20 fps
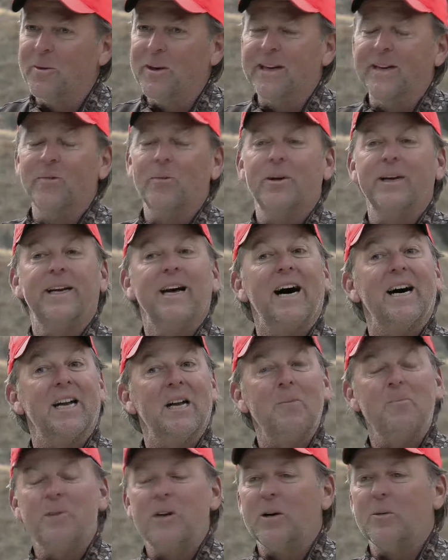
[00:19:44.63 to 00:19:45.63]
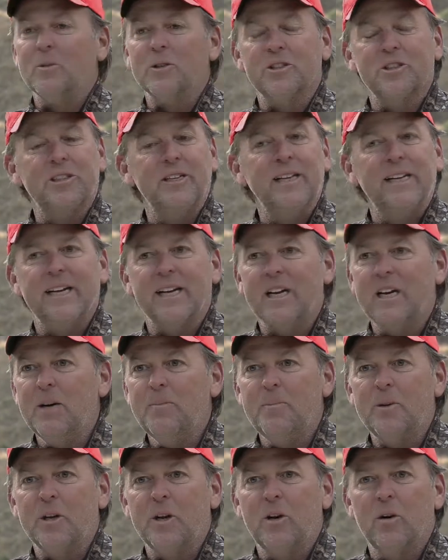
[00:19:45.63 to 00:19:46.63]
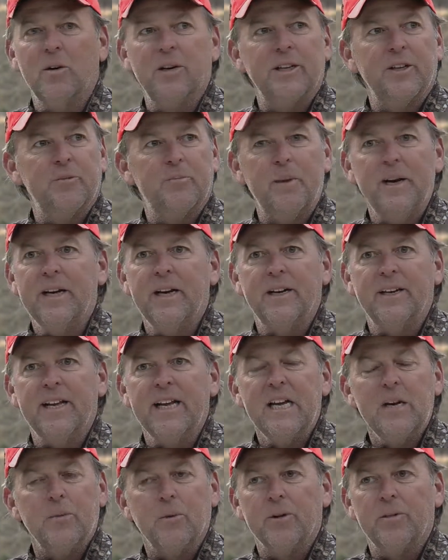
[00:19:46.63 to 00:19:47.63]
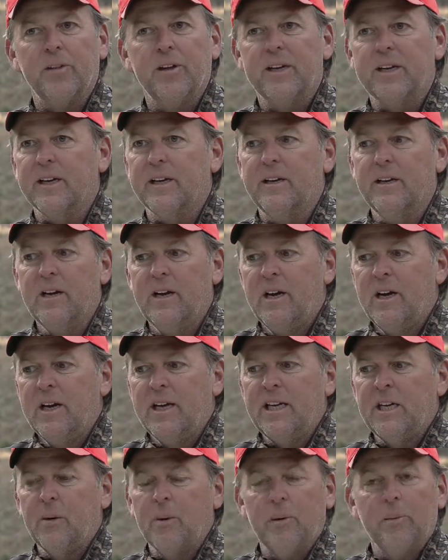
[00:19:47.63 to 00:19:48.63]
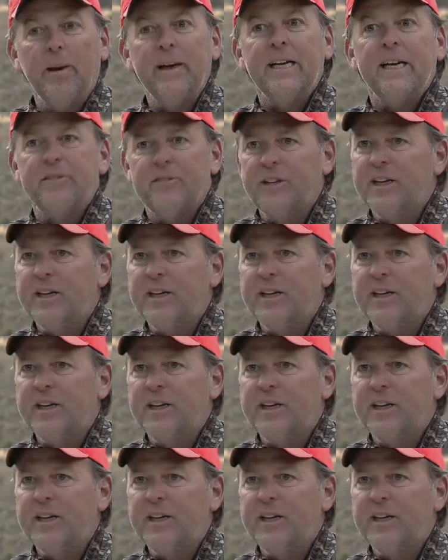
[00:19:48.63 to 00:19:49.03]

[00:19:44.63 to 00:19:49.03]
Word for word: We got up there and we're sneaking up, you know, and he's bedded down, and we're thinking, you know, we might have